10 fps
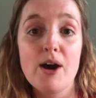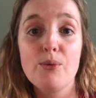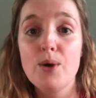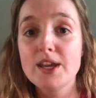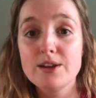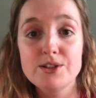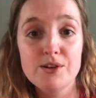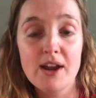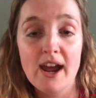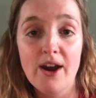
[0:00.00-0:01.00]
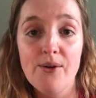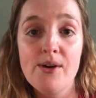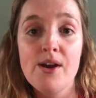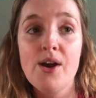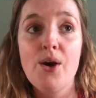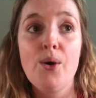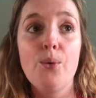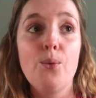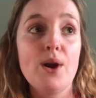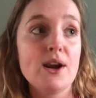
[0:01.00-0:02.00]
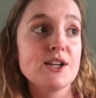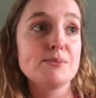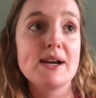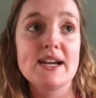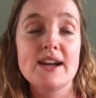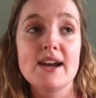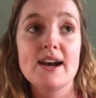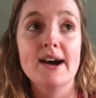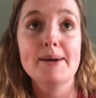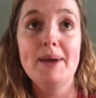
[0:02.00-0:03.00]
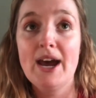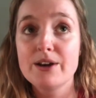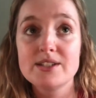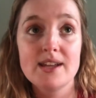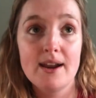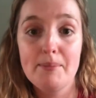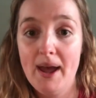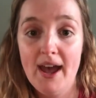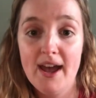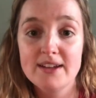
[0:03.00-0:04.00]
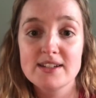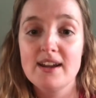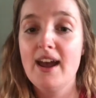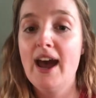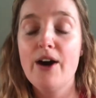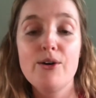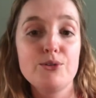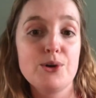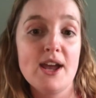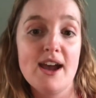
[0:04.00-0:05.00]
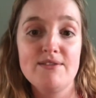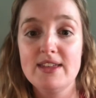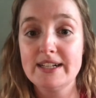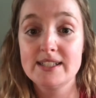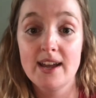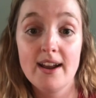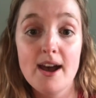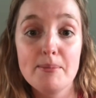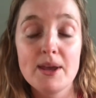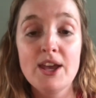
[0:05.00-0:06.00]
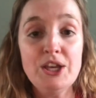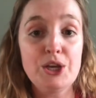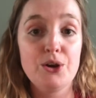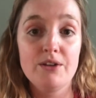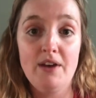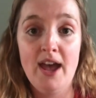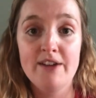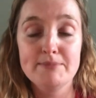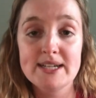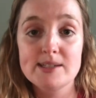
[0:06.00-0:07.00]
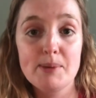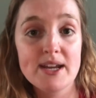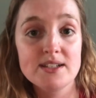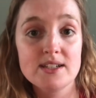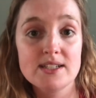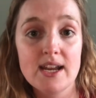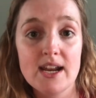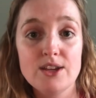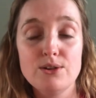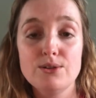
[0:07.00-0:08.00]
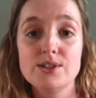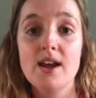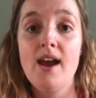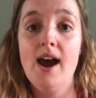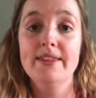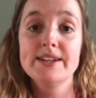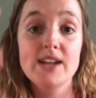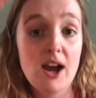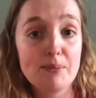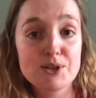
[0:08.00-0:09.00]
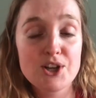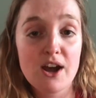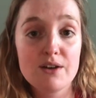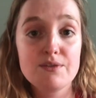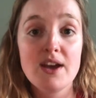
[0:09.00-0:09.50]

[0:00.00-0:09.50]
what you do now, where is my house set up at, how do I have things set up, if I have my spices that I use on the top shelf,